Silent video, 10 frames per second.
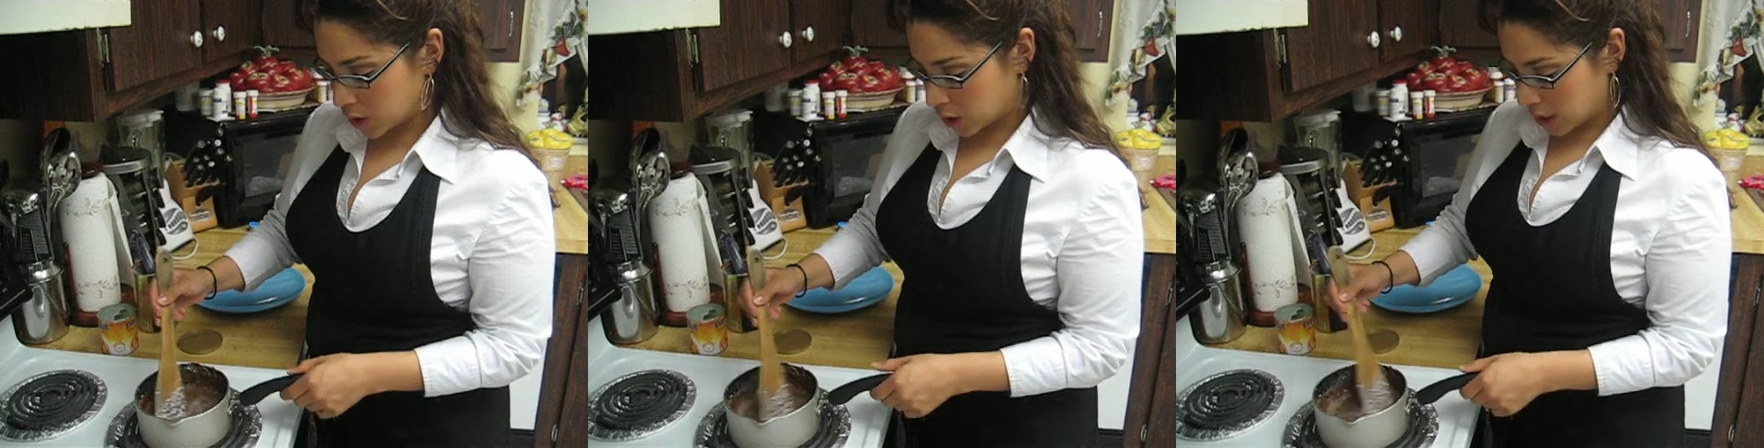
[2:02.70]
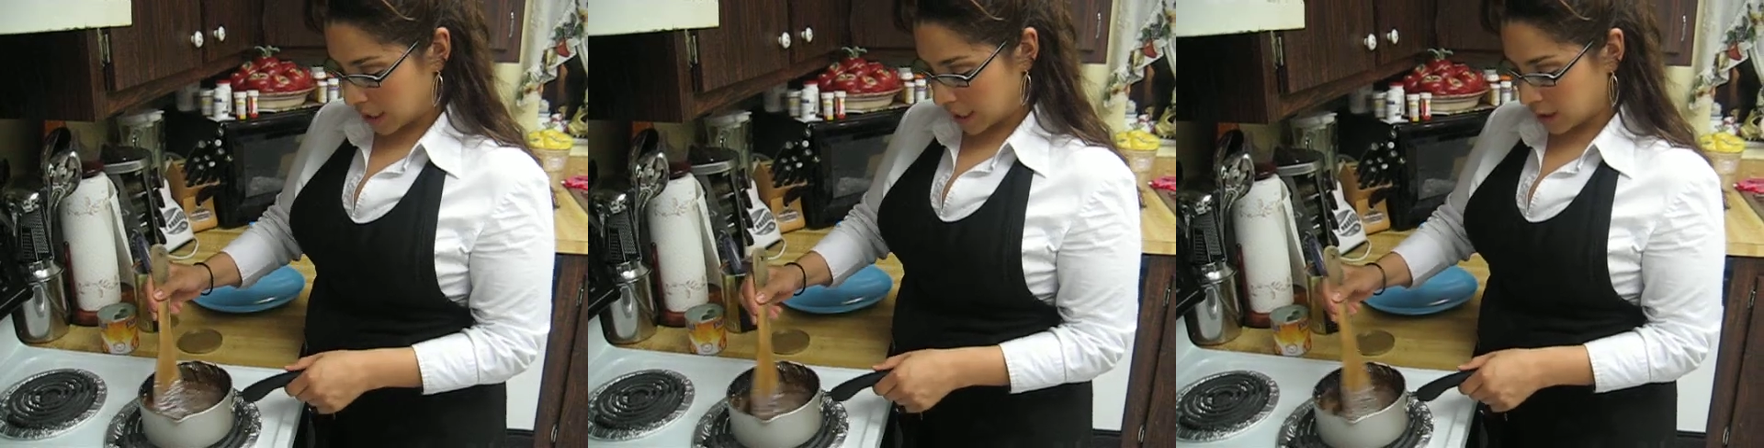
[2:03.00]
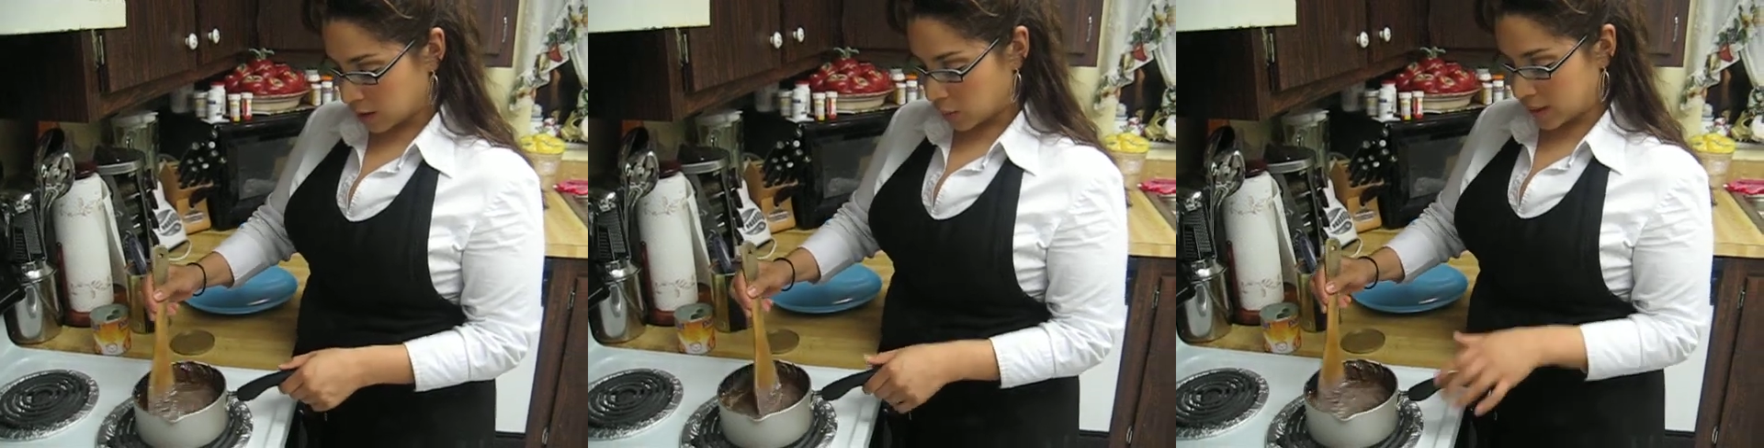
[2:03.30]

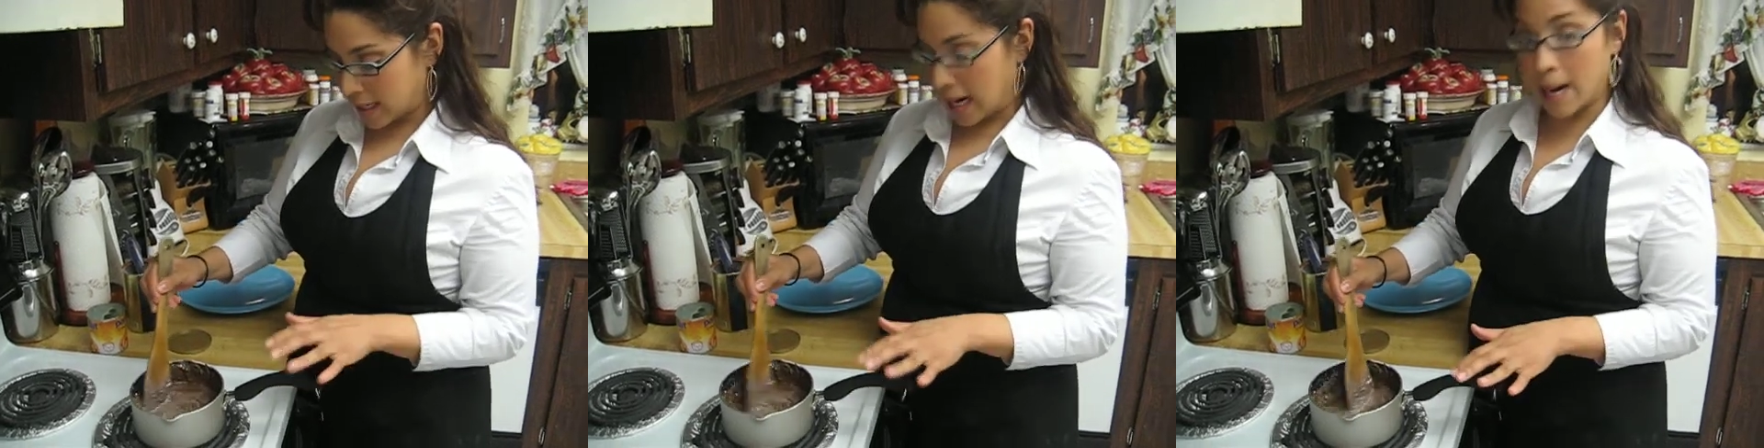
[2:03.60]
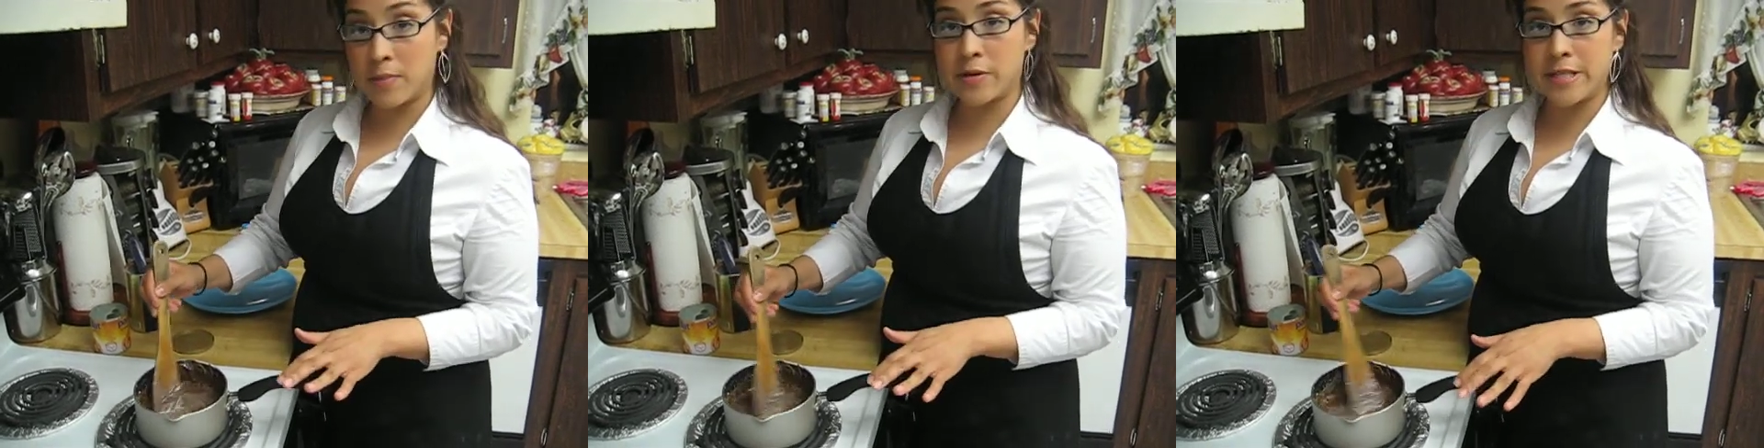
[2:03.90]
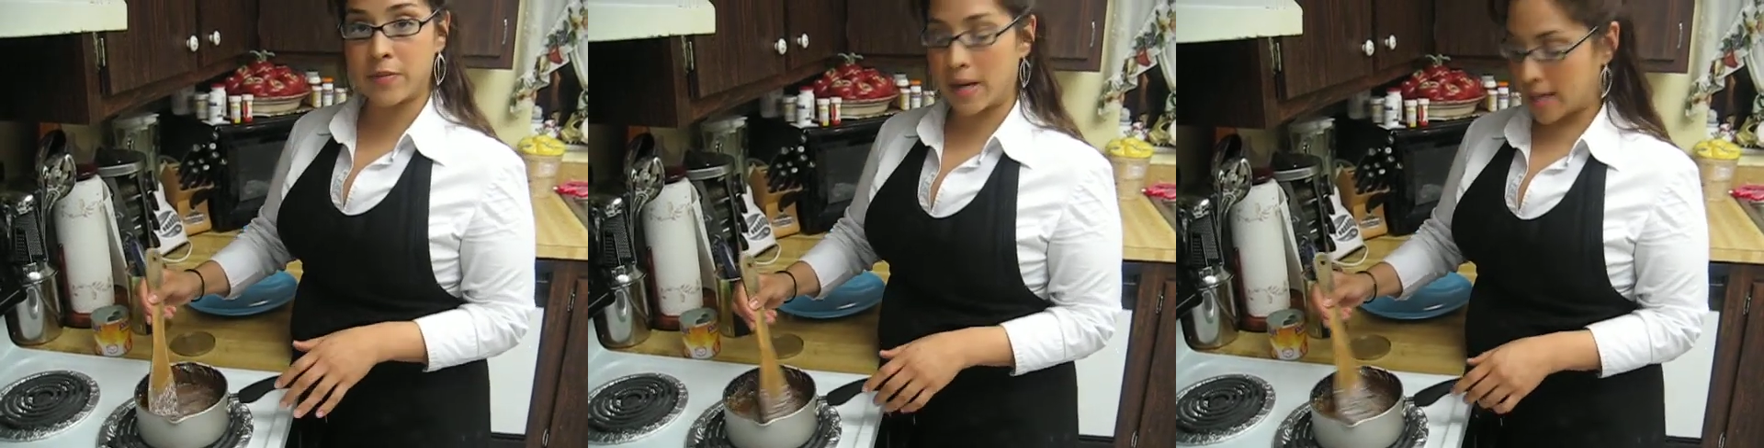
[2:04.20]
the one that I'm
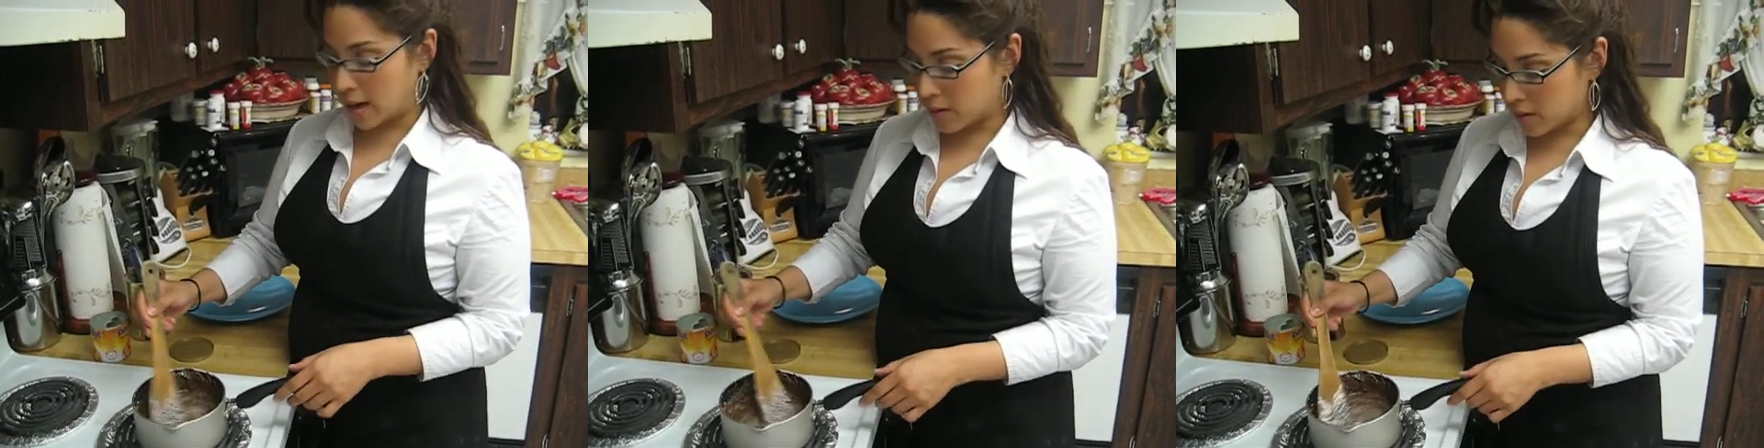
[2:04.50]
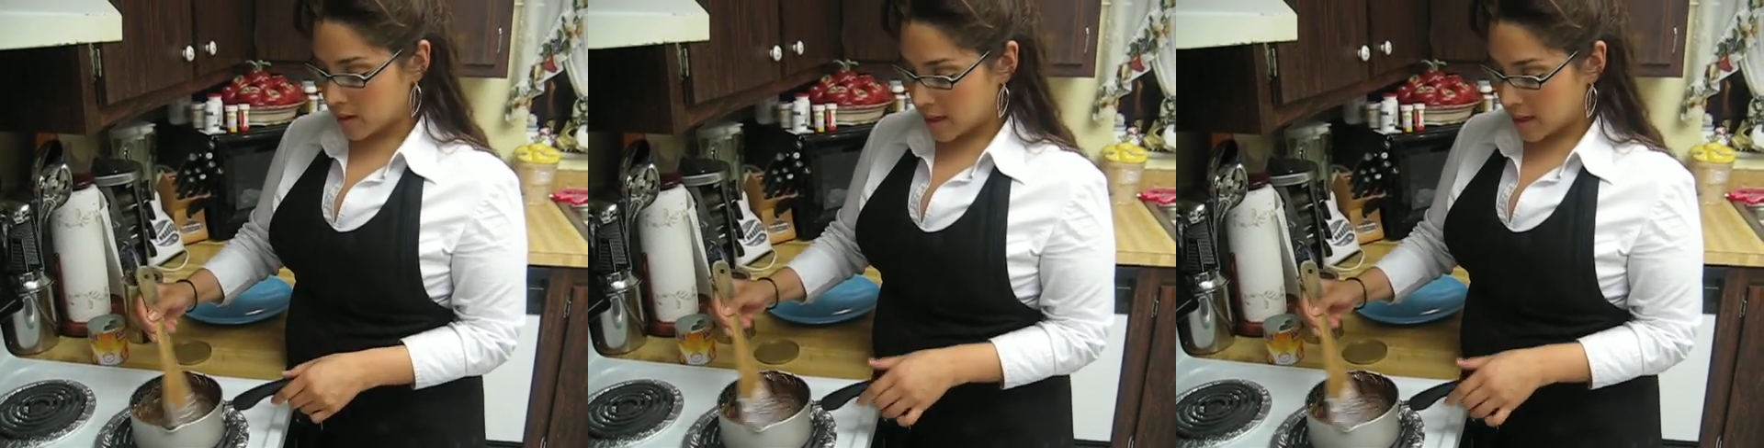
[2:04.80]
using right now.